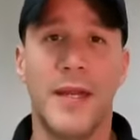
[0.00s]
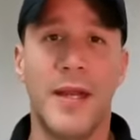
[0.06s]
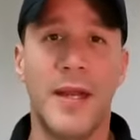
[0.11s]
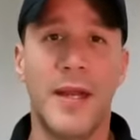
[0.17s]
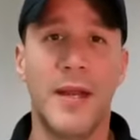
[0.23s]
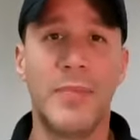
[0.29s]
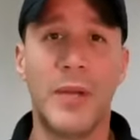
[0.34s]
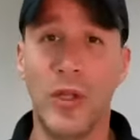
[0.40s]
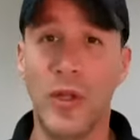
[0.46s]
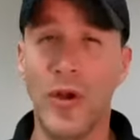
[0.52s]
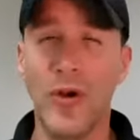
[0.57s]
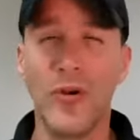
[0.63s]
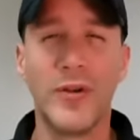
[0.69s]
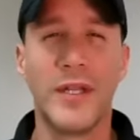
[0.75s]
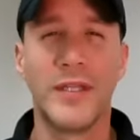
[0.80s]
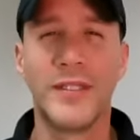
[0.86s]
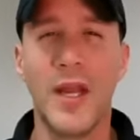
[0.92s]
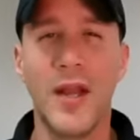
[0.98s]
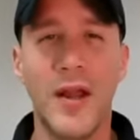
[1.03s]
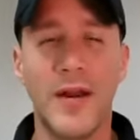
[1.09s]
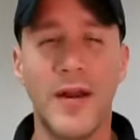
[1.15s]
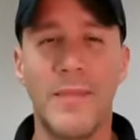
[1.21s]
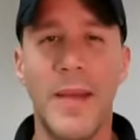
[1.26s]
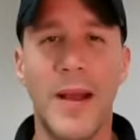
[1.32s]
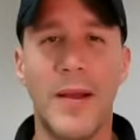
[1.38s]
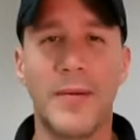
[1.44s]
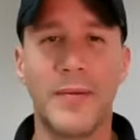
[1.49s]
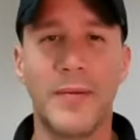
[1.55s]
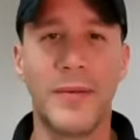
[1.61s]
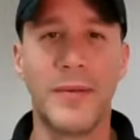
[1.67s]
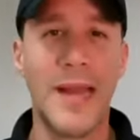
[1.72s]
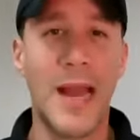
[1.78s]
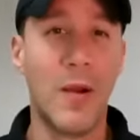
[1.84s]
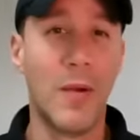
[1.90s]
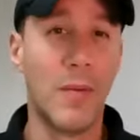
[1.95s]
but learned a ton about
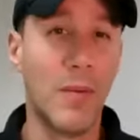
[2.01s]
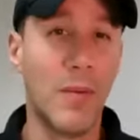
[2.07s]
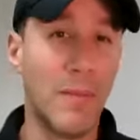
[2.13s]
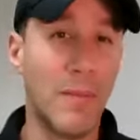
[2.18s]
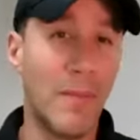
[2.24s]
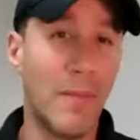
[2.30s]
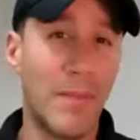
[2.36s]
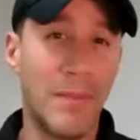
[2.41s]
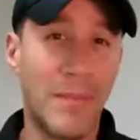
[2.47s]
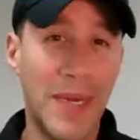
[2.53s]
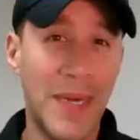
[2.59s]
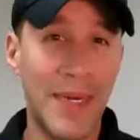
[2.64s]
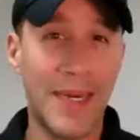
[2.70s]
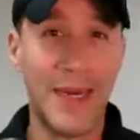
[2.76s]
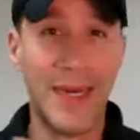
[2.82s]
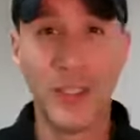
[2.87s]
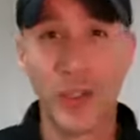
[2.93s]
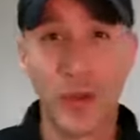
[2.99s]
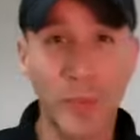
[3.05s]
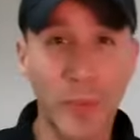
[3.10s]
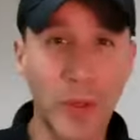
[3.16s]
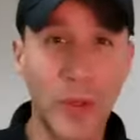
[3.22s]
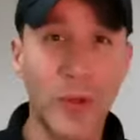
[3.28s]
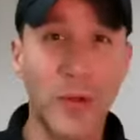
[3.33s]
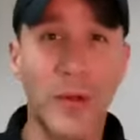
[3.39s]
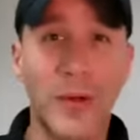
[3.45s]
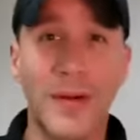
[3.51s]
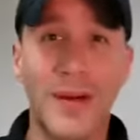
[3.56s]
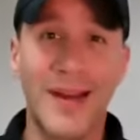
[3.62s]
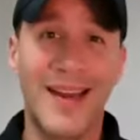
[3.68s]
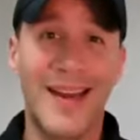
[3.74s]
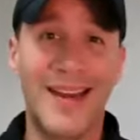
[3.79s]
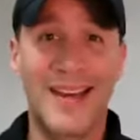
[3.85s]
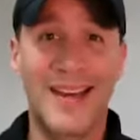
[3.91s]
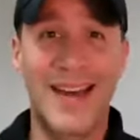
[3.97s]
now being an entrepreneur
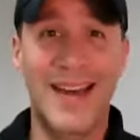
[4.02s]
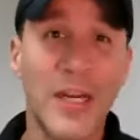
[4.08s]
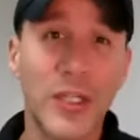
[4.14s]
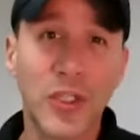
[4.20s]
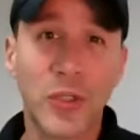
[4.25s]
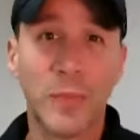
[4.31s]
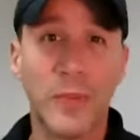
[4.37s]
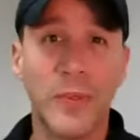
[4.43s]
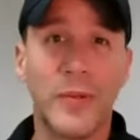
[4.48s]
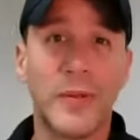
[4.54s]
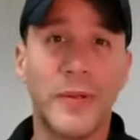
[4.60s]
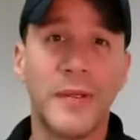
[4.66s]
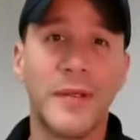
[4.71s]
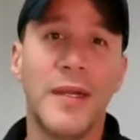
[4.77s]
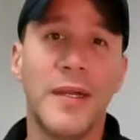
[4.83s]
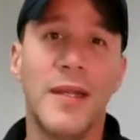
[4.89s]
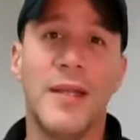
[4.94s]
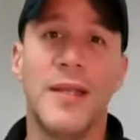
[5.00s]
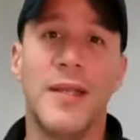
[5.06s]
and an entrepreneur.